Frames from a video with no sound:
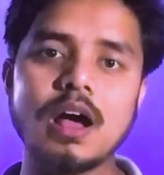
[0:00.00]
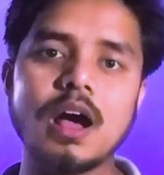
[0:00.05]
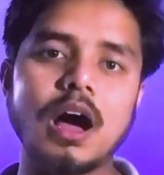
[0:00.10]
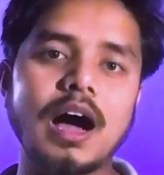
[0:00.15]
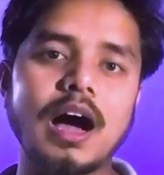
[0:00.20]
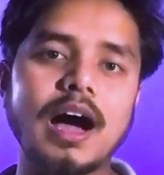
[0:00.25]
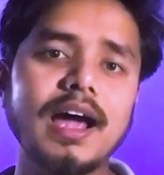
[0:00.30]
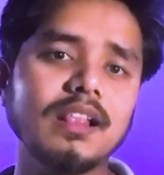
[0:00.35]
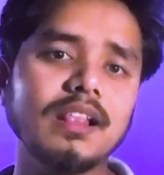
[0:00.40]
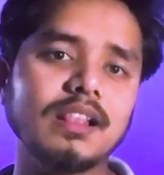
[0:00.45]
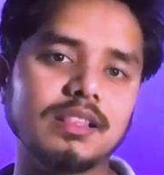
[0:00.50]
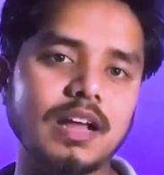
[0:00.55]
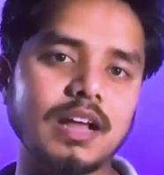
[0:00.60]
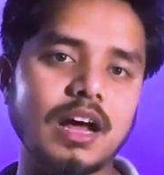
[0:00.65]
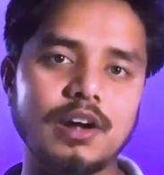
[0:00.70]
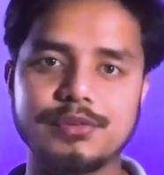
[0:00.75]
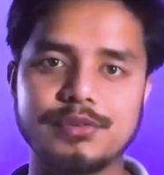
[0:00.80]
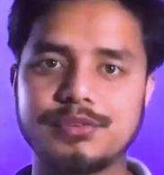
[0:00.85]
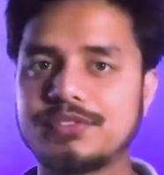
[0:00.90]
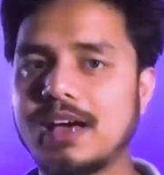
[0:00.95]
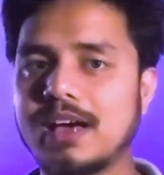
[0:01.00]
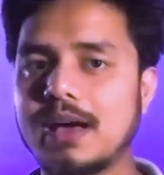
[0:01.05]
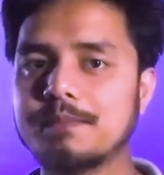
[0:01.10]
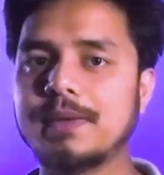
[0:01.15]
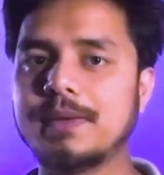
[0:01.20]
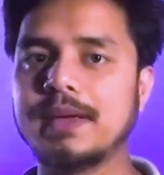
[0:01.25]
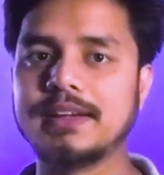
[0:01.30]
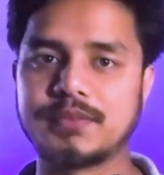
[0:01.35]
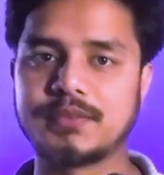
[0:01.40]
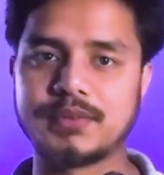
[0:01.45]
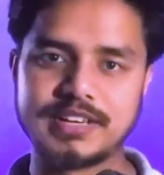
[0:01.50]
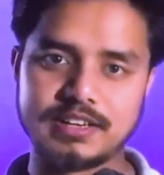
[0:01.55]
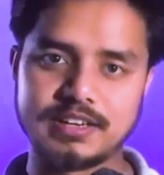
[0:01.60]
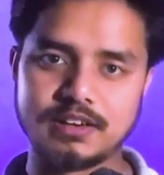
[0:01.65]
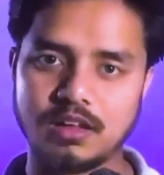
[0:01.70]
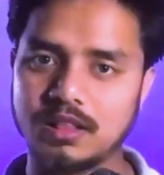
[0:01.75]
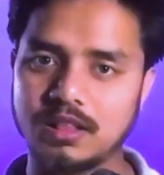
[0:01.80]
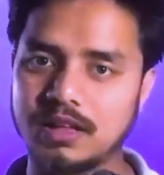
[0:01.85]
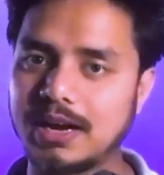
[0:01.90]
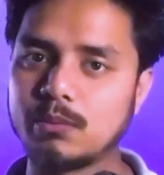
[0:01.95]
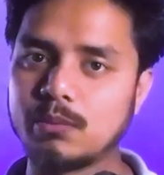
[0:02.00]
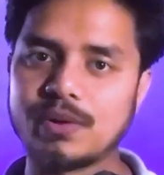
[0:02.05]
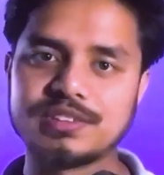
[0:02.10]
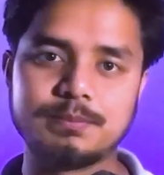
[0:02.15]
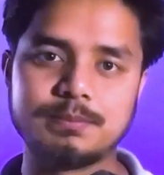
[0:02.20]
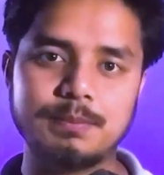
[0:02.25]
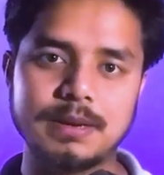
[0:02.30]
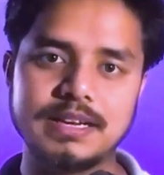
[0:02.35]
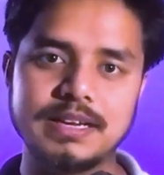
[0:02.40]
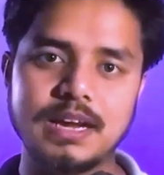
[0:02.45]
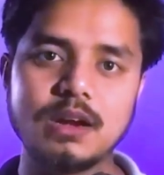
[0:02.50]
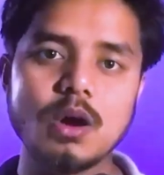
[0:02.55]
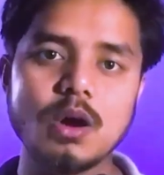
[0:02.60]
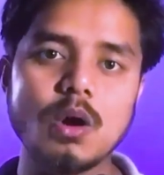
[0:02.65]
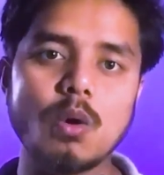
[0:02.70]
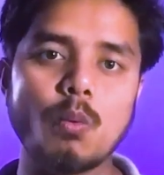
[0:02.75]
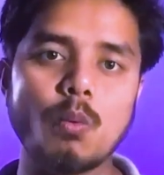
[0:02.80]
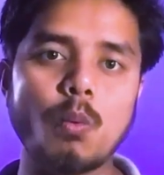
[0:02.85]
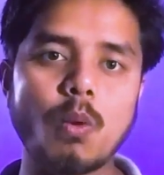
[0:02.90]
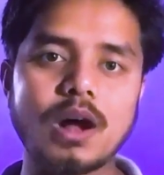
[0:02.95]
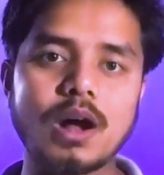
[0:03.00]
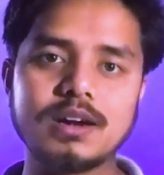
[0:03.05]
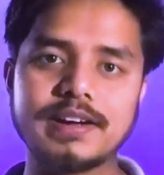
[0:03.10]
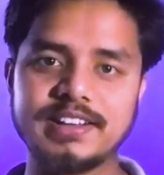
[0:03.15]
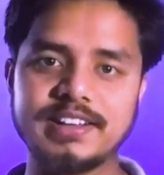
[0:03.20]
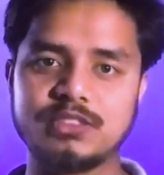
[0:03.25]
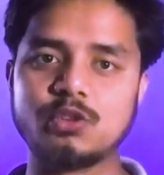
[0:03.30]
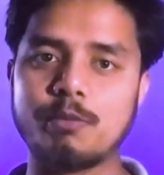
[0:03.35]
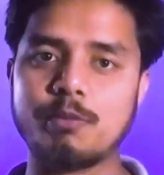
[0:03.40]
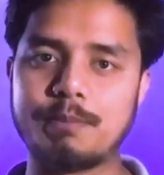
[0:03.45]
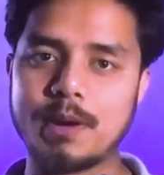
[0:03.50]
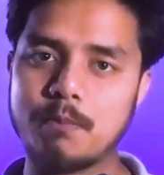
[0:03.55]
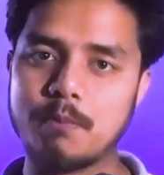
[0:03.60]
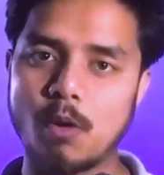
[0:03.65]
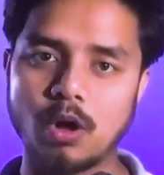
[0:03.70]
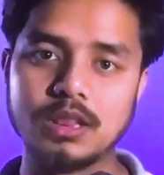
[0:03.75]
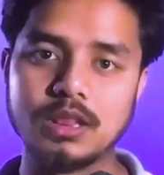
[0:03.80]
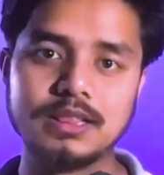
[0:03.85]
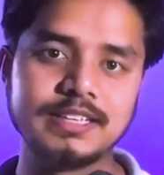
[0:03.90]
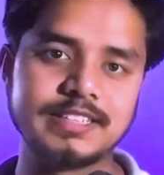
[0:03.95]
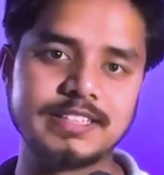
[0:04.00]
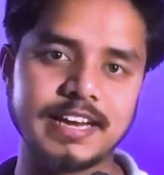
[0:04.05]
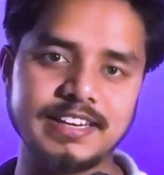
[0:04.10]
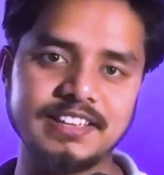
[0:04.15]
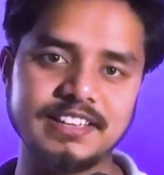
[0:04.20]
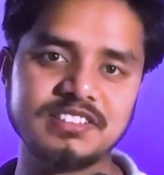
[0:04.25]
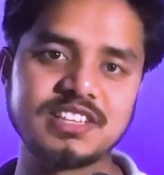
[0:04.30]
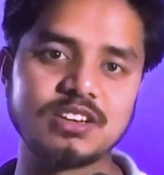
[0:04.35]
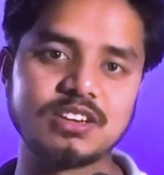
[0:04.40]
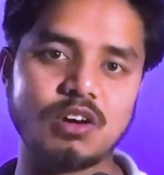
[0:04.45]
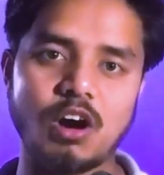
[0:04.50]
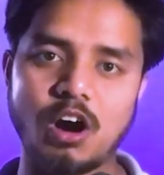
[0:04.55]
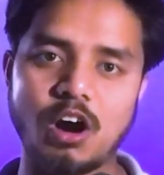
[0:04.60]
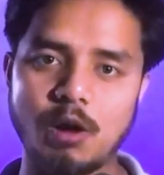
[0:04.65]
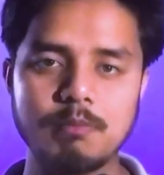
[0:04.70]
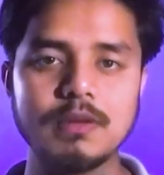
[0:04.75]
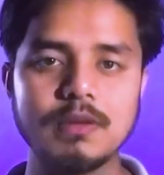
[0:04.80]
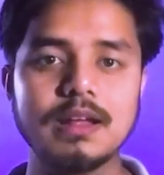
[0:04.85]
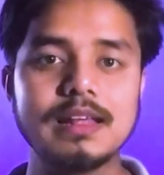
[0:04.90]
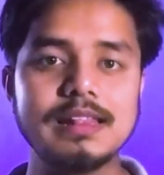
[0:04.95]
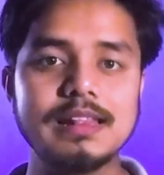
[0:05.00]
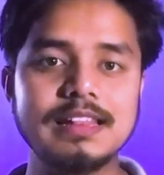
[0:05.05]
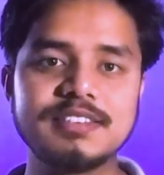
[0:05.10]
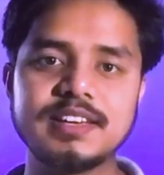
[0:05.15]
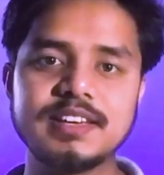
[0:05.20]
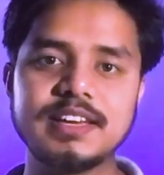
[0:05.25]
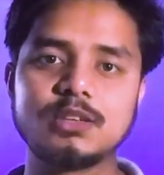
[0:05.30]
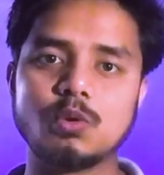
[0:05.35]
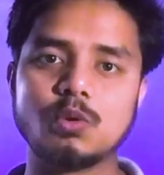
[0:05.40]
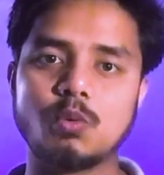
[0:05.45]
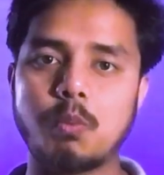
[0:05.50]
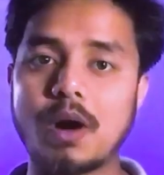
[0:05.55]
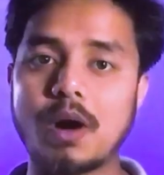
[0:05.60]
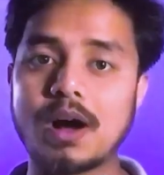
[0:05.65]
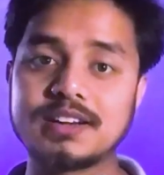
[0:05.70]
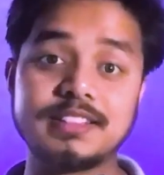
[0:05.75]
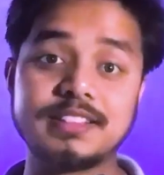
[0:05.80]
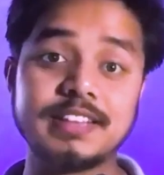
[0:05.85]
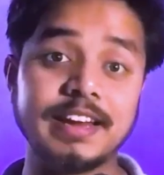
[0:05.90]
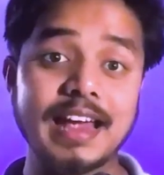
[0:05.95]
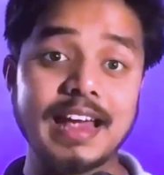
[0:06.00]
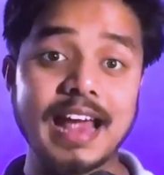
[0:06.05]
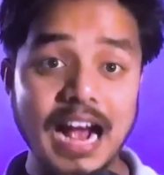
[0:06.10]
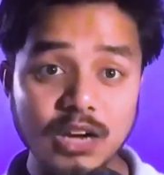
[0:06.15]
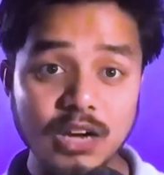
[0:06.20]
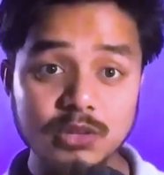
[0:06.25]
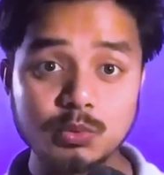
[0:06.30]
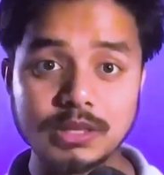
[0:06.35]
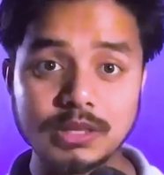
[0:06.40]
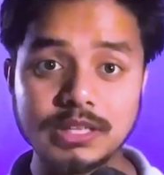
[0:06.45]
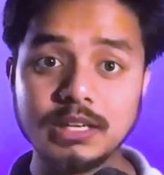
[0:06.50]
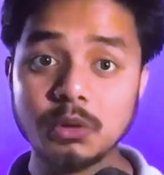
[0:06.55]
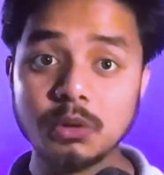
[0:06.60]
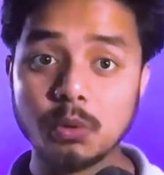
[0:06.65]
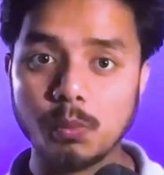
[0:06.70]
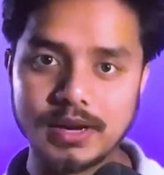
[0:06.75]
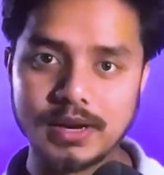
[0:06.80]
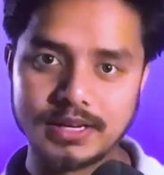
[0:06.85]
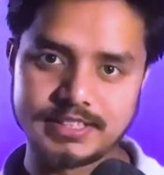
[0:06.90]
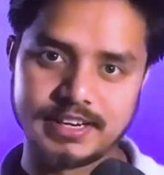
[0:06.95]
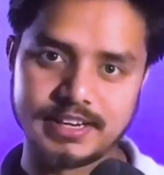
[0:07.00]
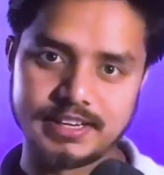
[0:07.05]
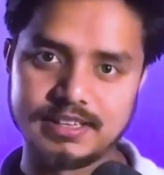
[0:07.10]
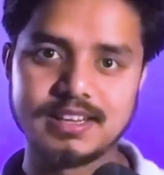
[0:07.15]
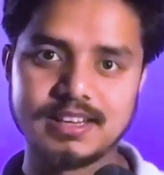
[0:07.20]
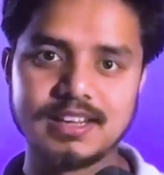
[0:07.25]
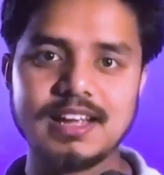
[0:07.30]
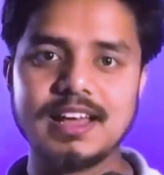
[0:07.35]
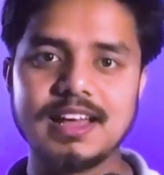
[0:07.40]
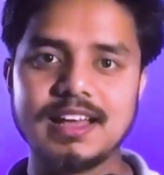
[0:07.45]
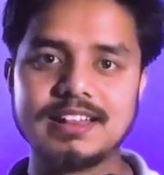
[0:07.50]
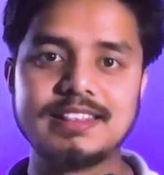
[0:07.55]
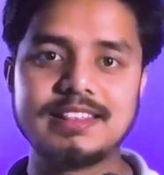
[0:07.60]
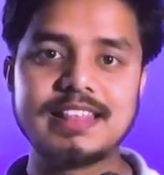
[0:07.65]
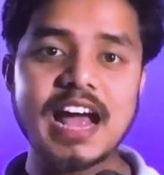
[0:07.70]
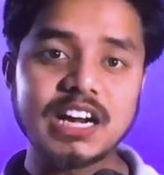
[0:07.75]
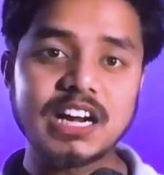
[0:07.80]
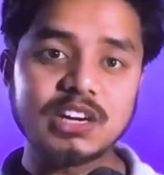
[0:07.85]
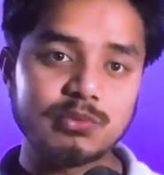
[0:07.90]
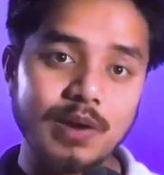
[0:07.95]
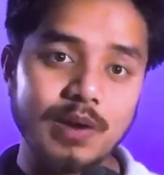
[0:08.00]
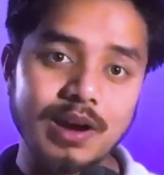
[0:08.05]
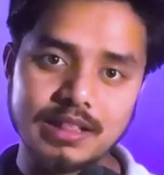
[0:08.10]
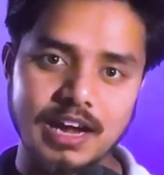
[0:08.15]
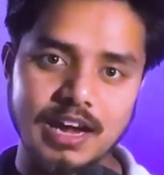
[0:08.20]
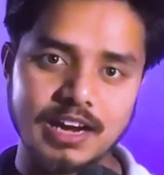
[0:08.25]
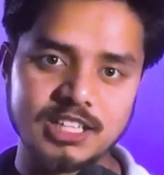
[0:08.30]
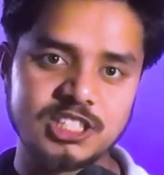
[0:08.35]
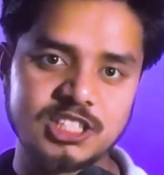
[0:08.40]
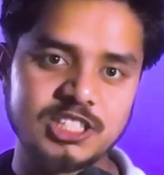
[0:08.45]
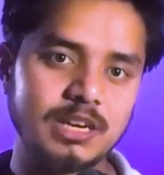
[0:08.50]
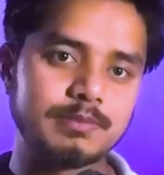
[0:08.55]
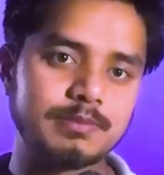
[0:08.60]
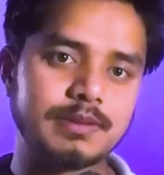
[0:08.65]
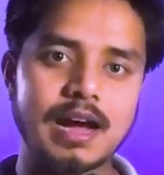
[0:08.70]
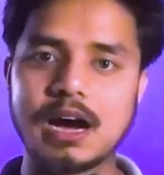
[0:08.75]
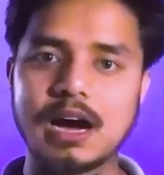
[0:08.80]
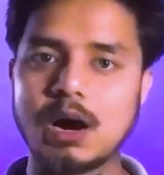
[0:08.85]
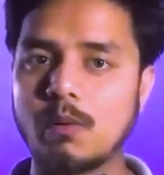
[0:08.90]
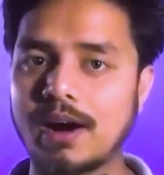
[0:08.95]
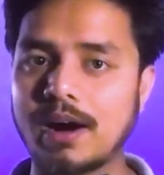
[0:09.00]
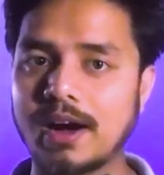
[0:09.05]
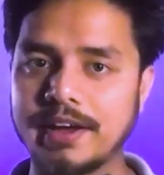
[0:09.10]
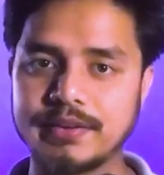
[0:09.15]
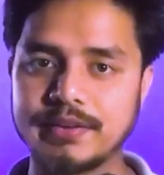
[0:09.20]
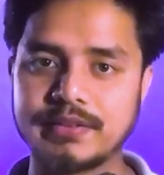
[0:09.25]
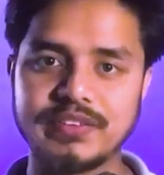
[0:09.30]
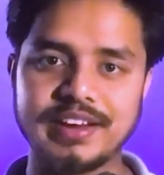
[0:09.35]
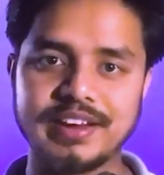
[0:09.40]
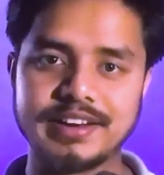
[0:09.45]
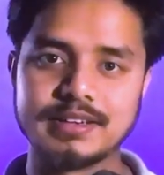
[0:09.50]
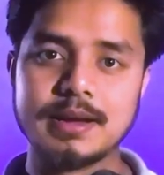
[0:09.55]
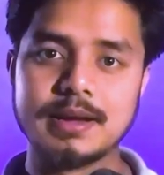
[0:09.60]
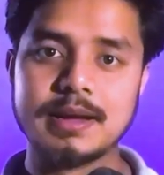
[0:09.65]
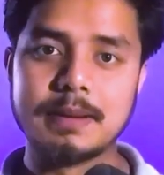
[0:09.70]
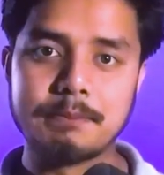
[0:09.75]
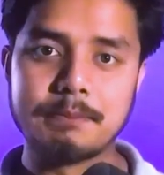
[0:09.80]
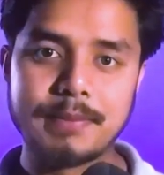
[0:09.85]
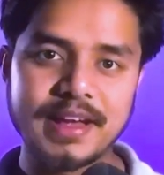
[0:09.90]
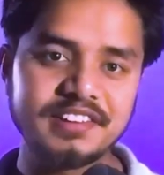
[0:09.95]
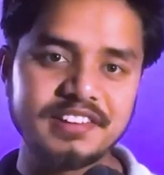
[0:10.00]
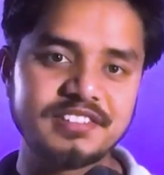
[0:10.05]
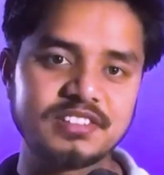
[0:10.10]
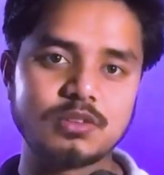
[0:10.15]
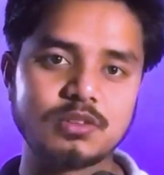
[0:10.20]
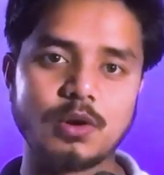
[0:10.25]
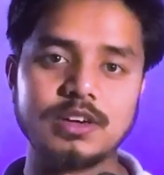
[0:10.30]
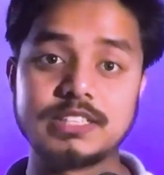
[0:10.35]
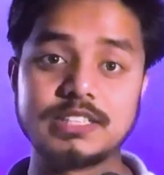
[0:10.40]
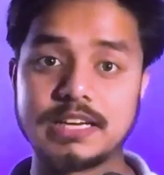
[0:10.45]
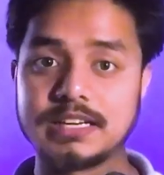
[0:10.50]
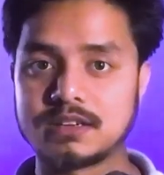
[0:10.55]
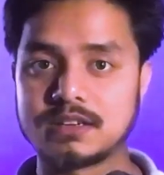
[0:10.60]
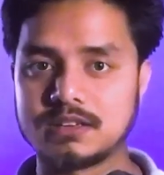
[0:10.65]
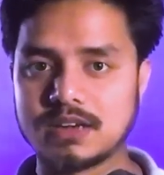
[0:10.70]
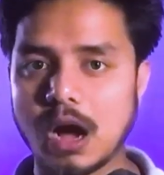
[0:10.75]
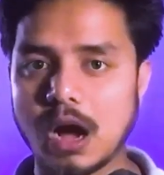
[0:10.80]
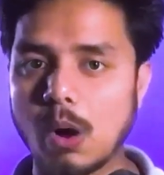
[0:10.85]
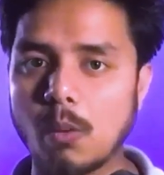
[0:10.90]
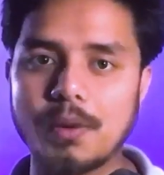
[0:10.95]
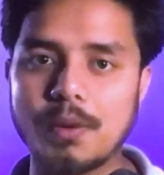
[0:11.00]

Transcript: I learned something critical. I was building what I thought people needed instead of listening to what they actually wanted. That failure shaped how I create great content now.